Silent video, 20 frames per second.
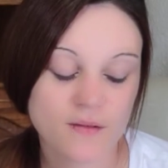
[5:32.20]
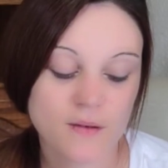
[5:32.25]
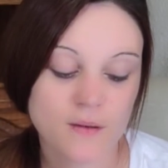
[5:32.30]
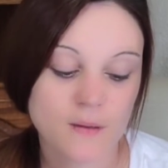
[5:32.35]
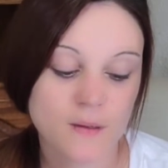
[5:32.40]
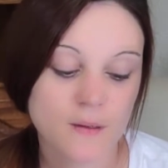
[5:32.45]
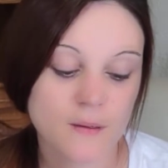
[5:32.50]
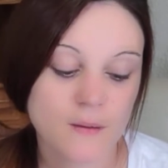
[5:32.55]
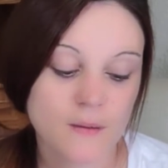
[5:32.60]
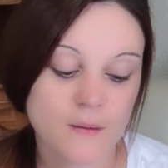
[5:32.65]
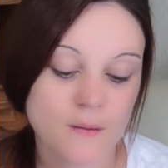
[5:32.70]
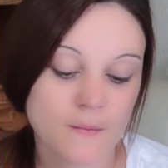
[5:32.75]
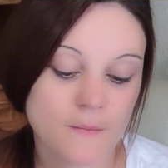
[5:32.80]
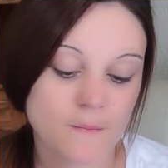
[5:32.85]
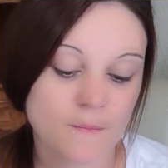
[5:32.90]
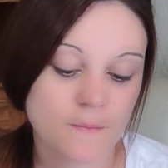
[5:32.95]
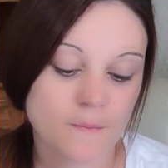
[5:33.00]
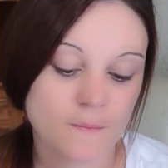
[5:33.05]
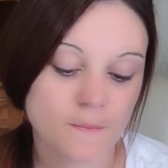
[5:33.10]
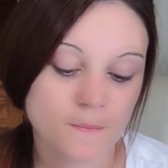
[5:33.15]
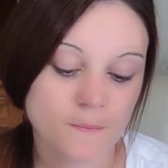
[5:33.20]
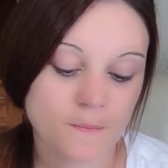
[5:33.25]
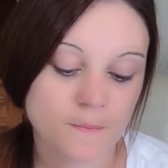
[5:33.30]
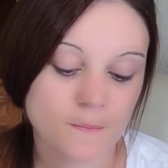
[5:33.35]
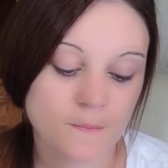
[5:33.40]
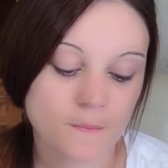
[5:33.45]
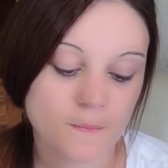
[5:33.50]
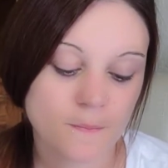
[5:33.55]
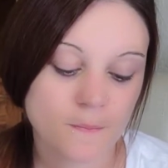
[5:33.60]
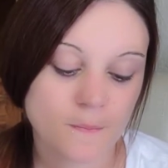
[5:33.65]

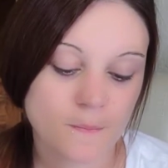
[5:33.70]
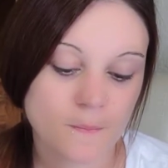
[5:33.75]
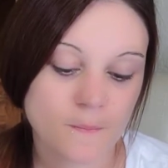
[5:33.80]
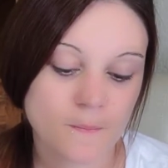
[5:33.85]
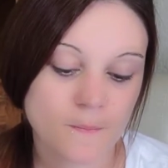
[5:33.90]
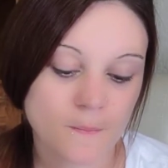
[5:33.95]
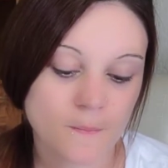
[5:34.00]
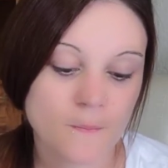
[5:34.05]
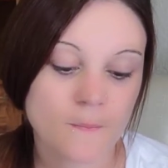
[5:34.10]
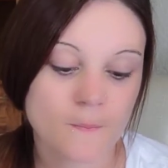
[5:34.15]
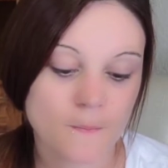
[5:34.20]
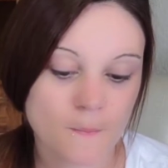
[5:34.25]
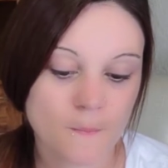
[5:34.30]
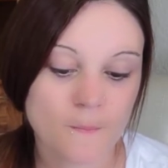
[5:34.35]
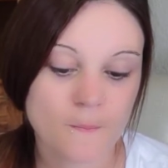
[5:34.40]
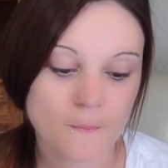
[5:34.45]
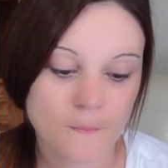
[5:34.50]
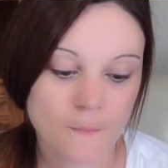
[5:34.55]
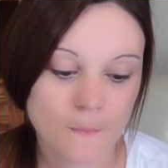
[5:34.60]
Nobody speaks.